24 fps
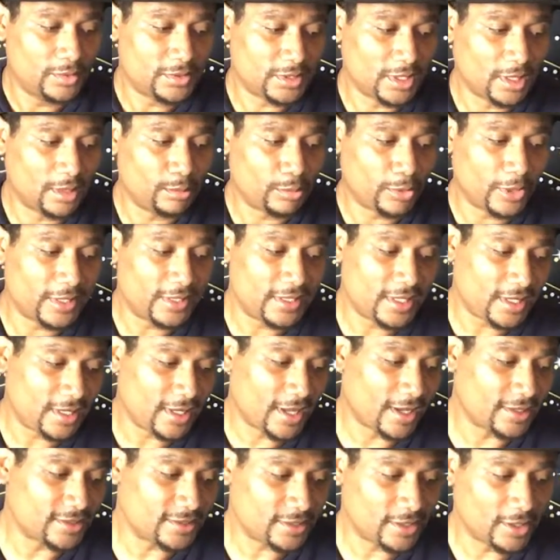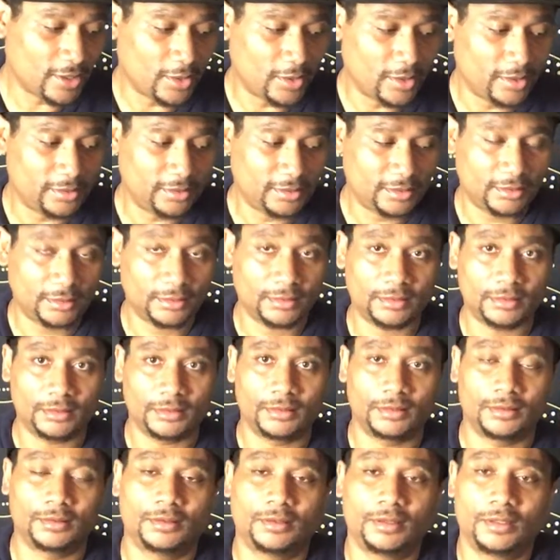What's up, Brittany? How's it going?
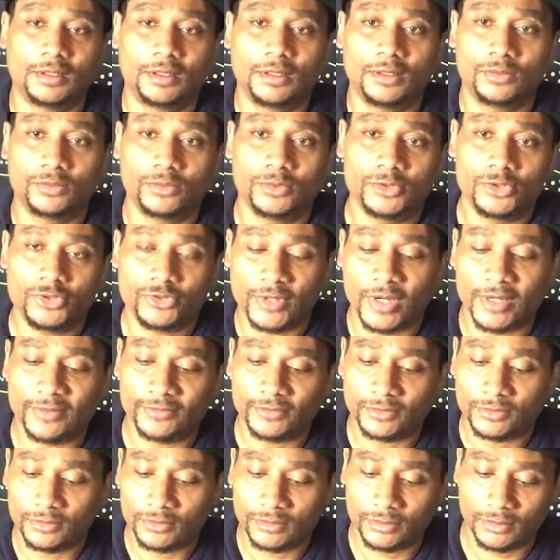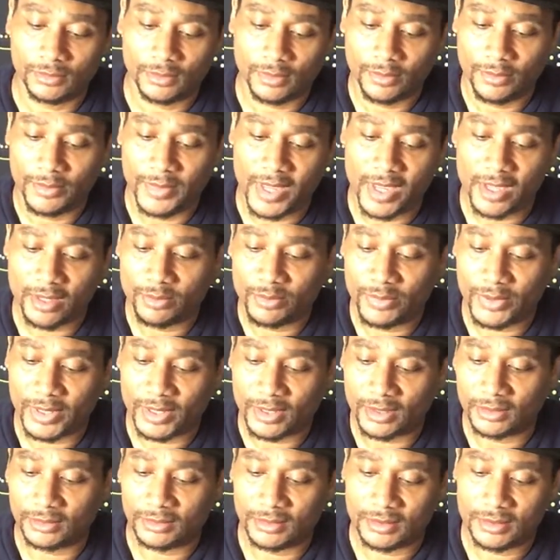We'll travel, make
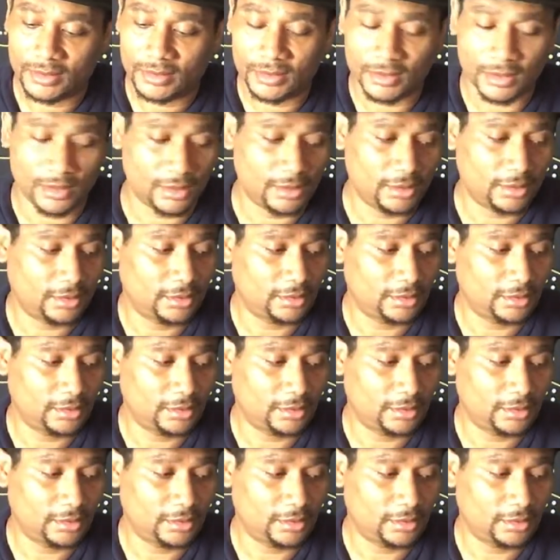bells. See.